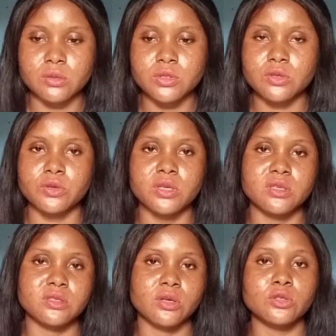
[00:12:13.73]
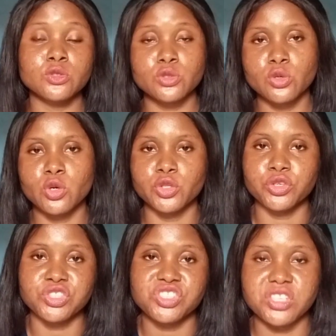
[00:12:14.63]
So it's also
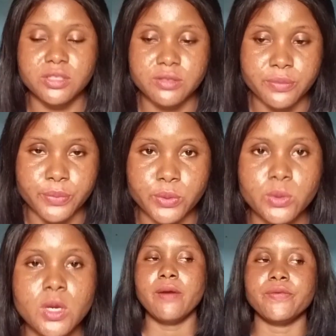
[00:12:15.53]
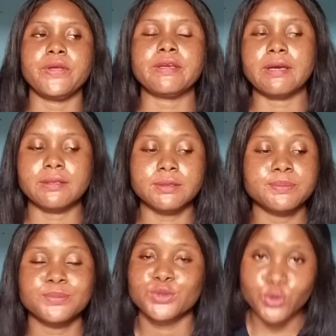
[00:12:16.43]
negotiable. They can
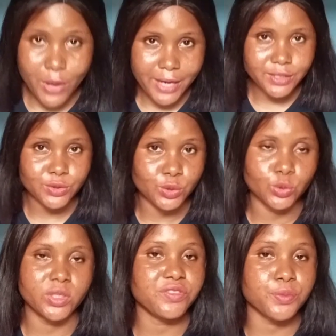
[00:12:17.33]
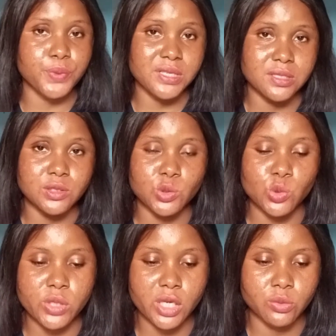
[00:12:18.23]
price you. If the price is
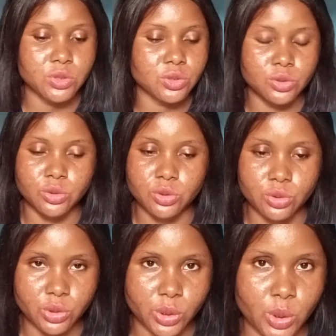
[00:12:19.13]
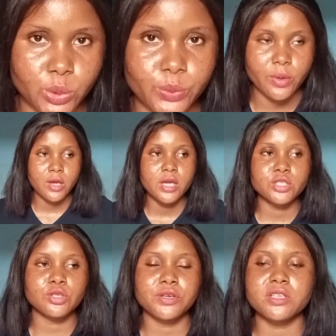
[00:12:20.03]
okay with you, you go.
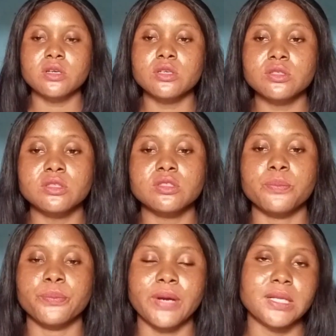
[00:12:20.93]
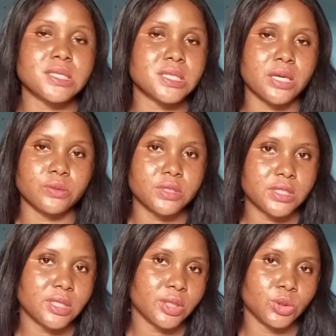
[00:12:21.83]
So there are also some brands that will
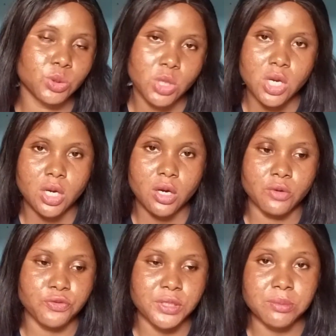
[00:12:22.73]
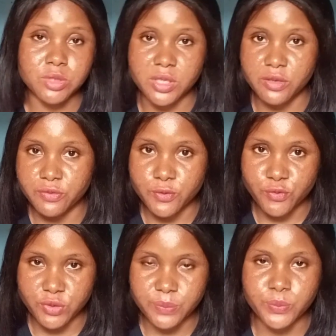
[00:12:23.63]
tell you for them to give you
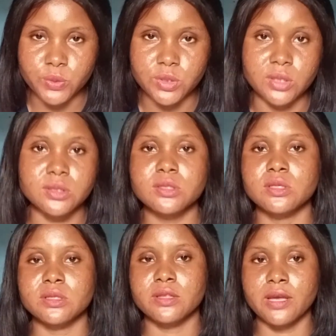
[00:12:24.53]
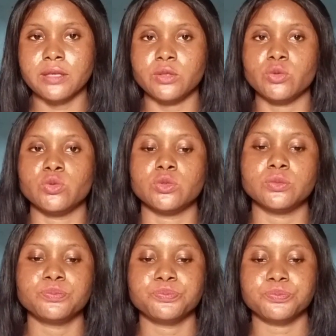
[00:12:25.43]
free products, then you will